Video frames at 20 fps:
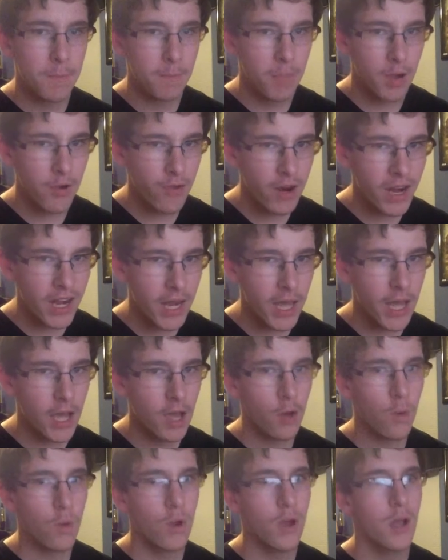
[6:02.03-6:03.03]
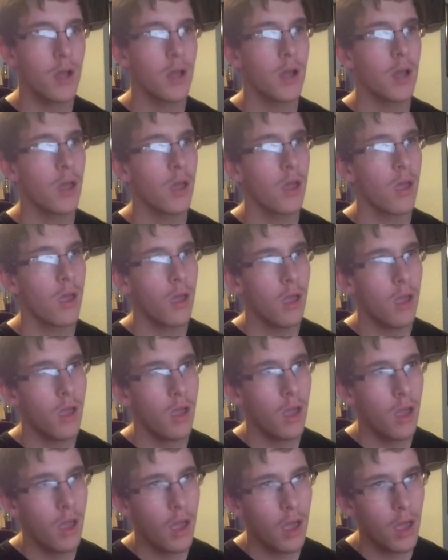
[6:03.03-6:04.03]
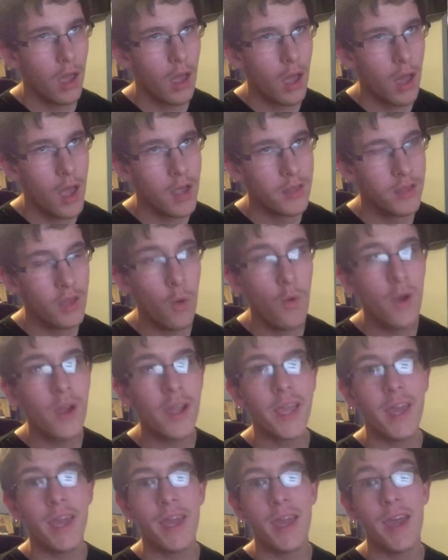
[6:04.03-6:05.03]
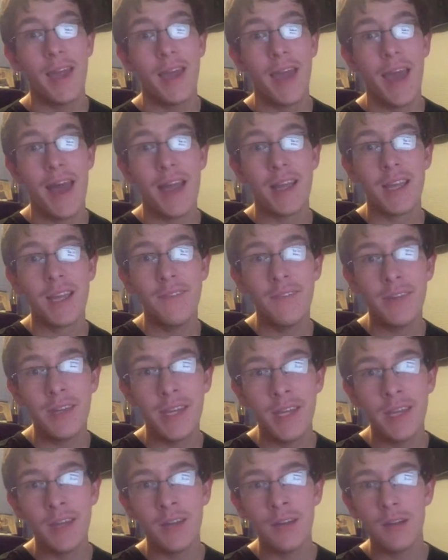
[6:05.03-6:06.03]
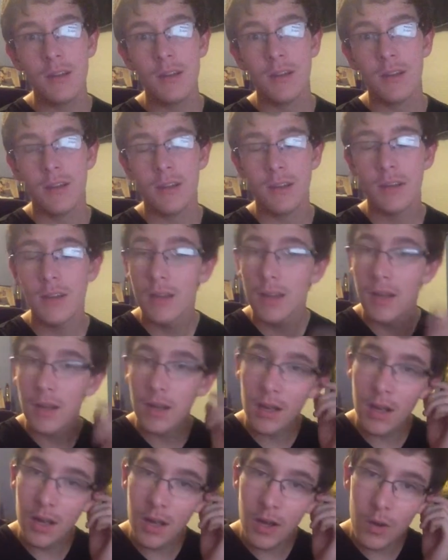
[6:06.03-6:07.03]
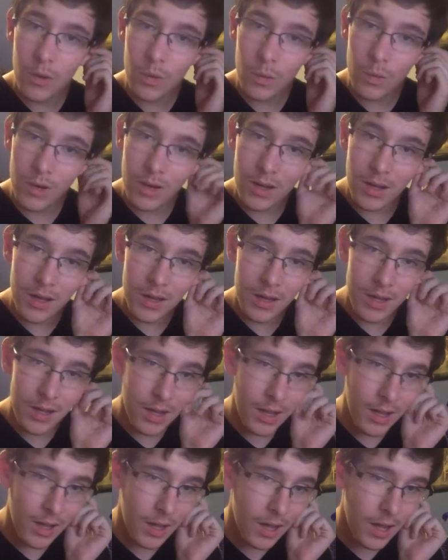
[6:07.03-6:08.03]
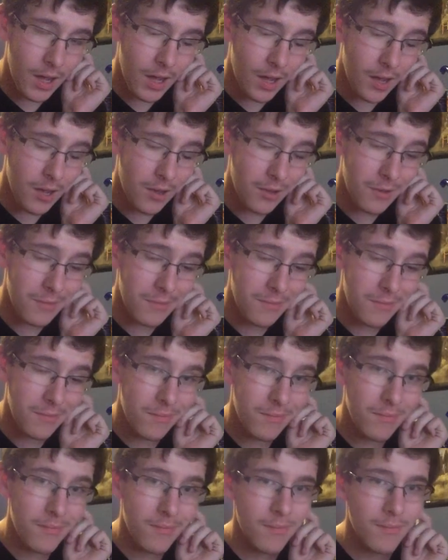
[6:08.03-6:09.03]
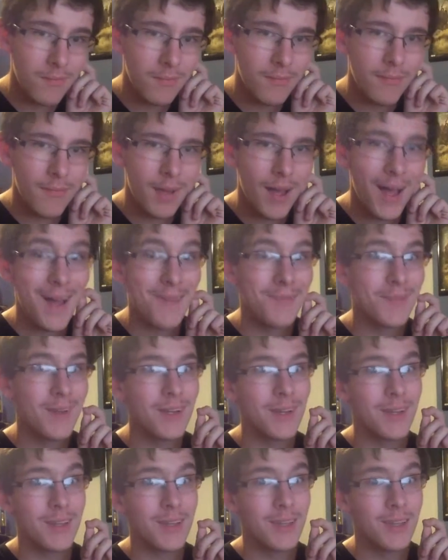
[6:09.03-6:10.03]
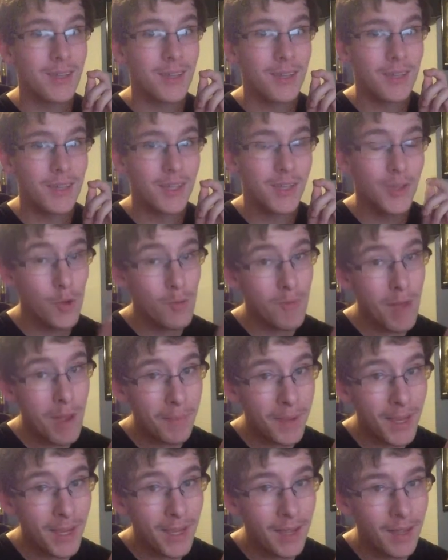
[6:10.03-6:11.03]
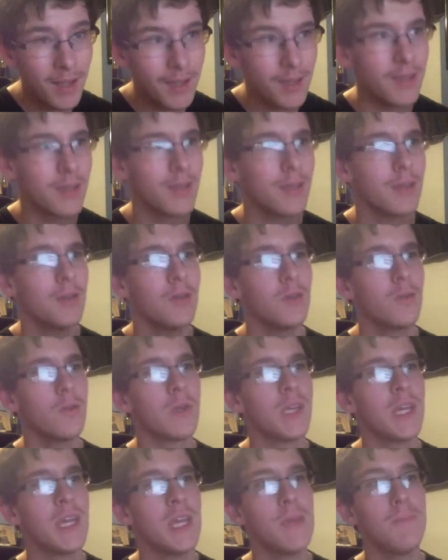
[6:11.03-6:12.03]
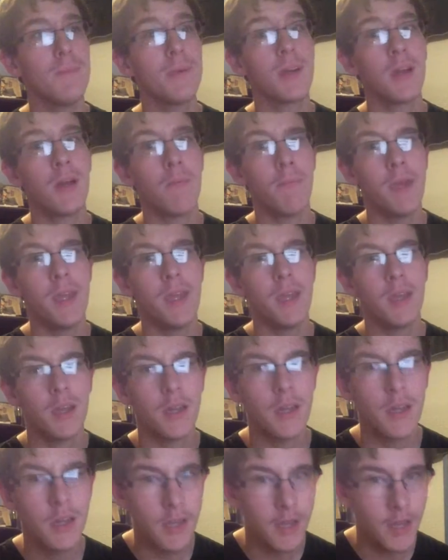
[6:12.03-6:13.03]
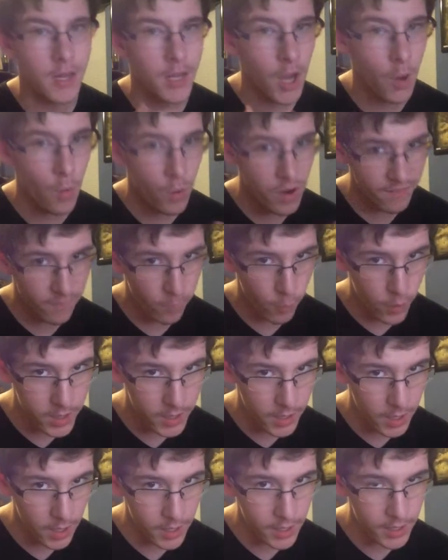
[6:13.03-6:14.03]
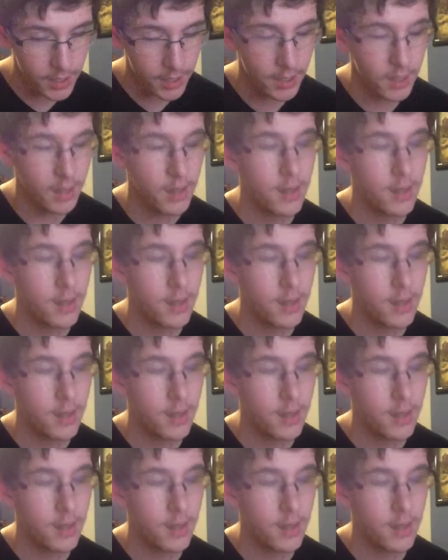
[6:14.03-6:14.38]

but right now, I don't want to get inactive again, so, um, i have got to do my best to keep something going for you guys,